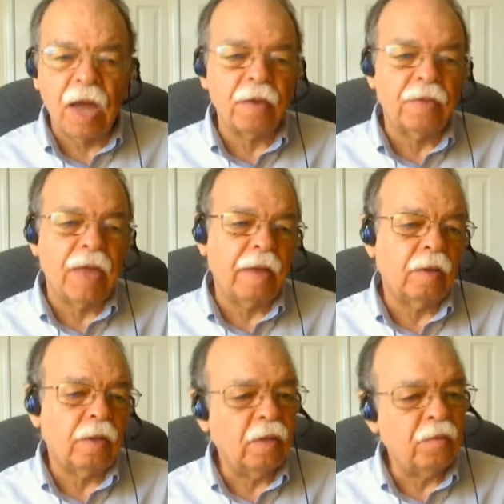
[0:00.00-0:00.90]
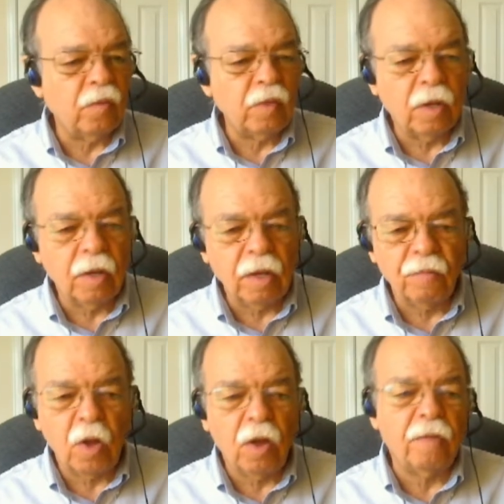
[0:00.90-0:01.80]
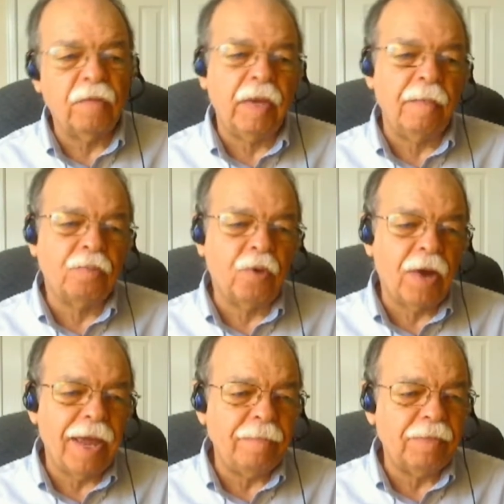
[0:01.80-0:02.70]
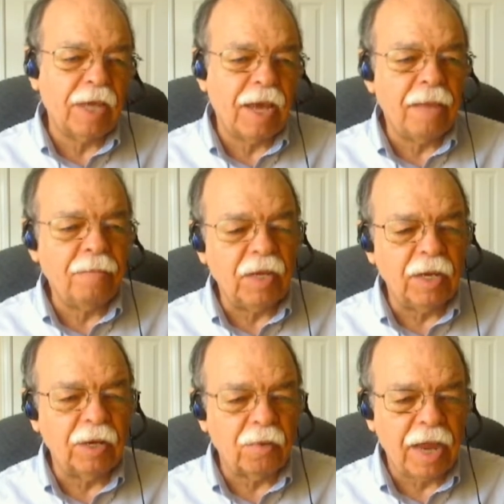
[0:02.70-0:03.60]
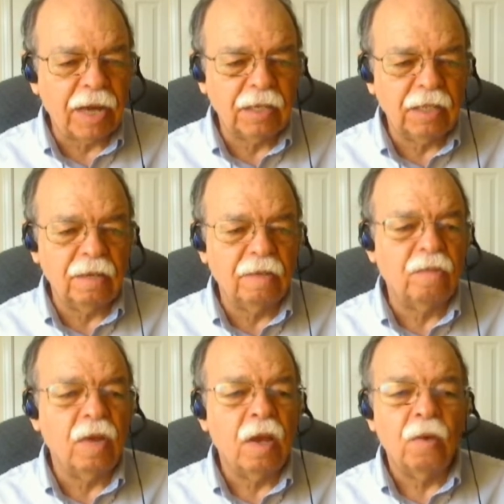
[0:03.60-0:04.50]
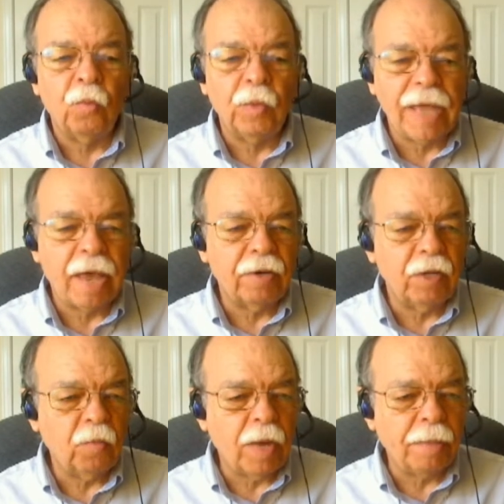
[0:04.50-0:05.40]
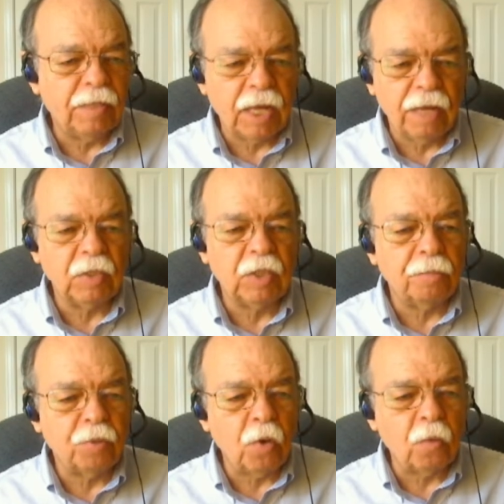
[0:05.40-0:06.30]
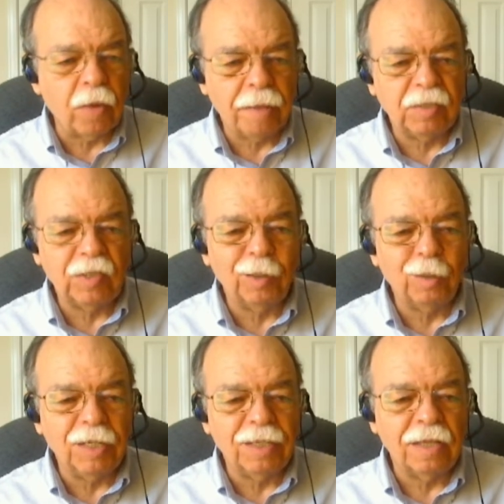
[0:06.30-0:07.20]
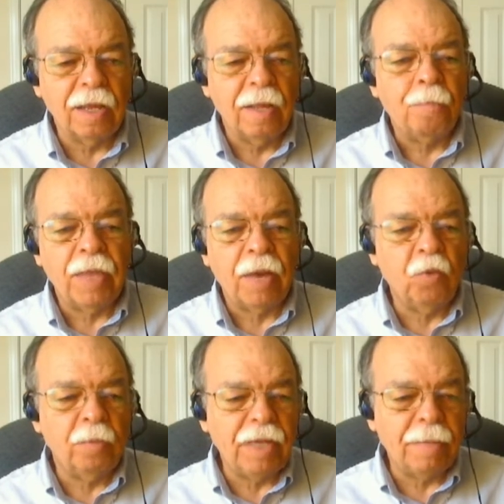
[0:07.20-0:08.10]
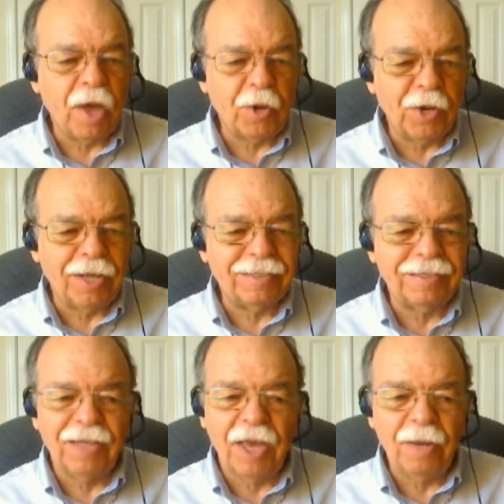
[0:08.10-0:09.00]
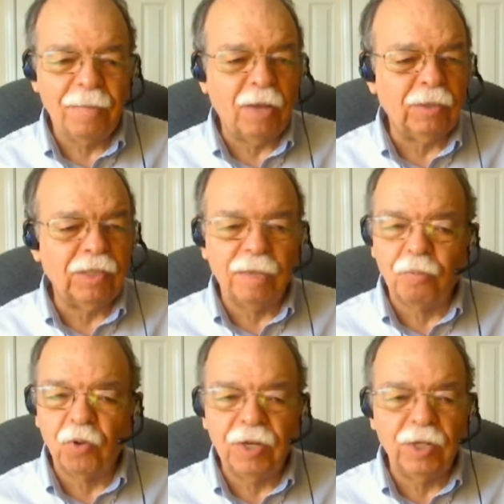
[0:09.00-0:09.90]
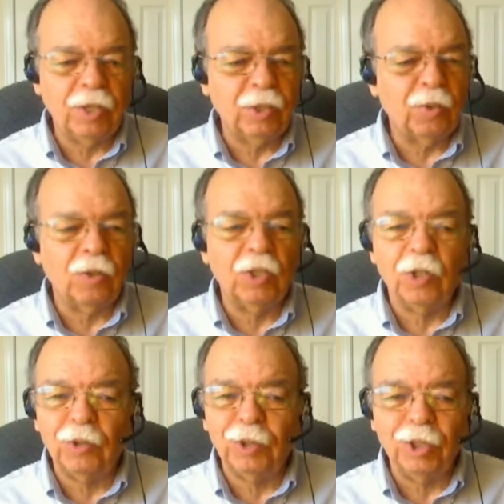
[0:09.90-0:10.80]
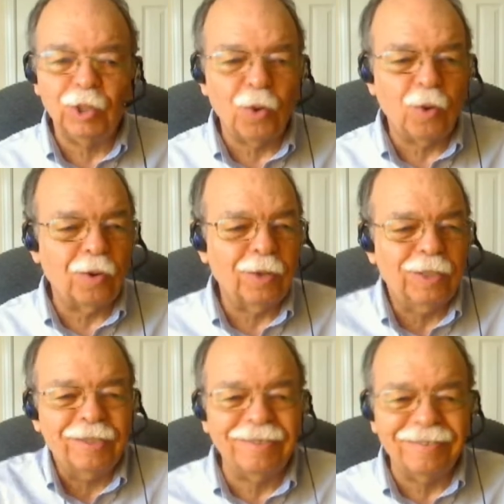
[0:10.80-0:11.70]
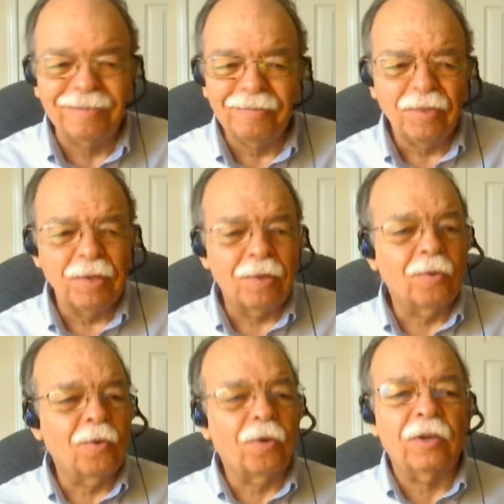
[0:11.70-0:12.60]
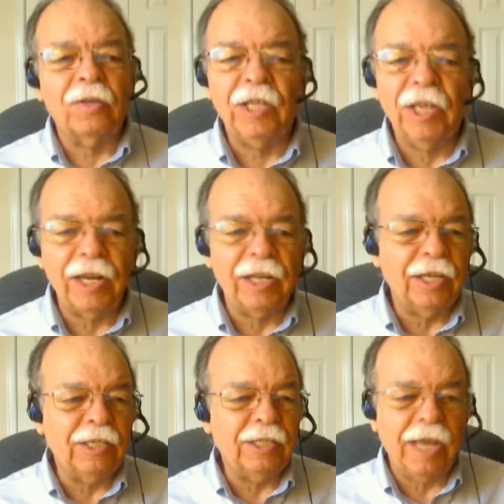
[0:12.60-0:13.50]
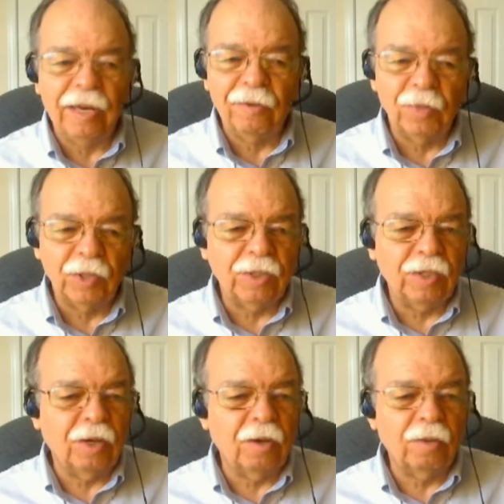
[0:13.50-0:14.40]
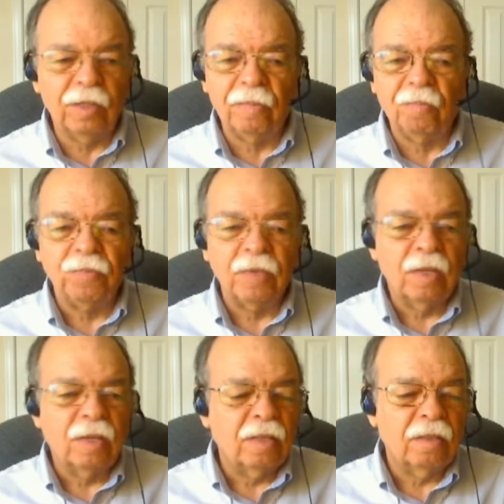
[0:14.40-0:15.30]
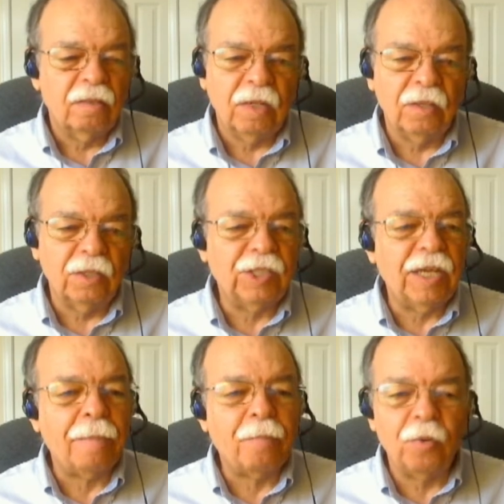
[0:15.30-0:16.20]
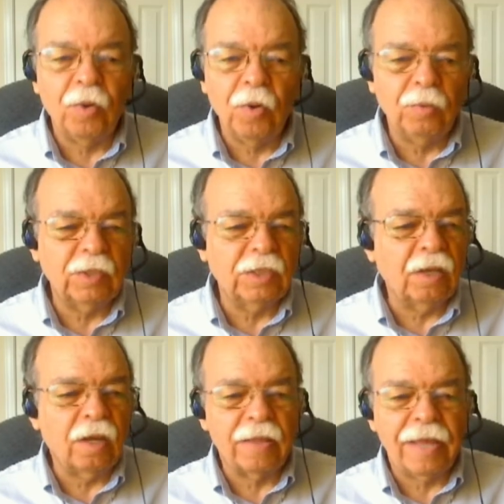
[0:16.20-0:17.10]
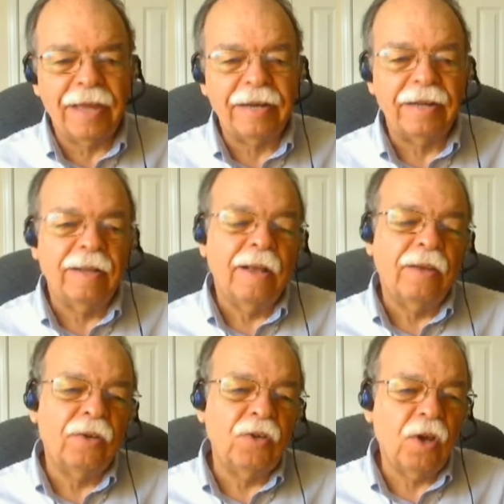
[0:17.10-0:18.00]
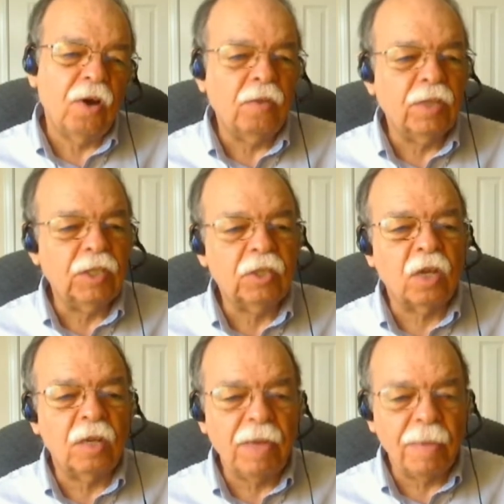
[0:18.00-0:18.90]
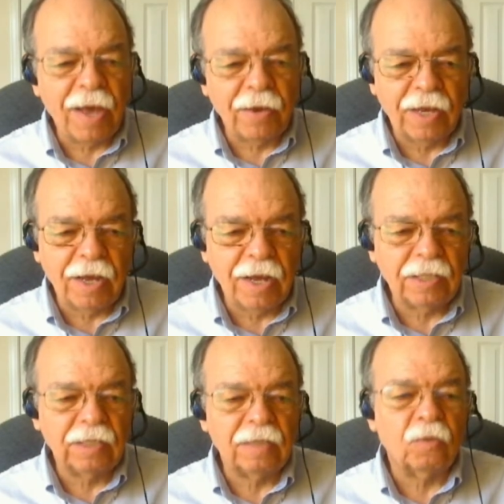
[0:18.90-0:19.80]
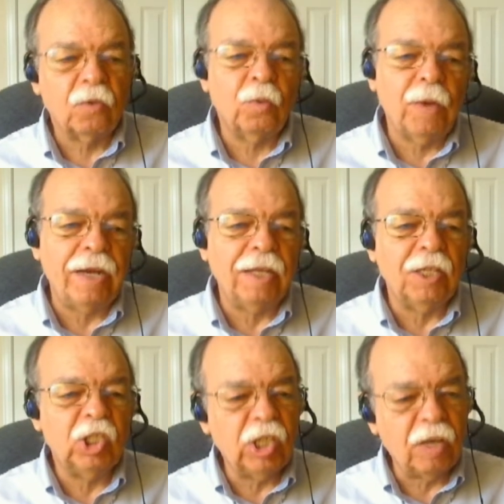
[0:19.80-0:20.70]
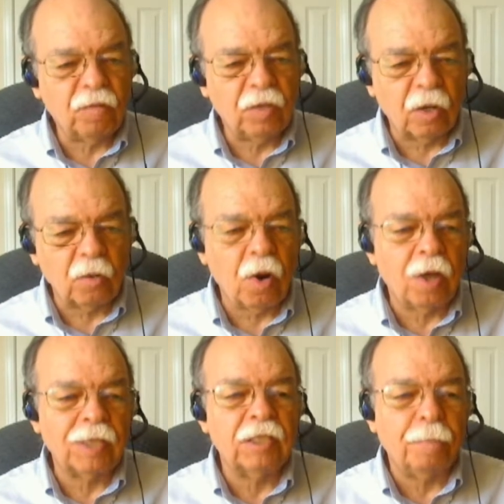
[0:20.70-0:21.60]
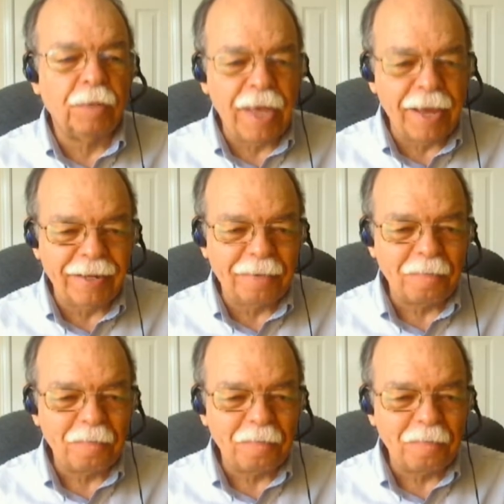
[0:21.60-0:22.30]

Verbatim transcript: out of that, you know, evolve a prime time interactive reality web television program series that will be about us, not about The Apprentice or Jersey Shores or getting a date with you know the you know the chaperones and all that. No, this is going to be about us creating shift across the planet,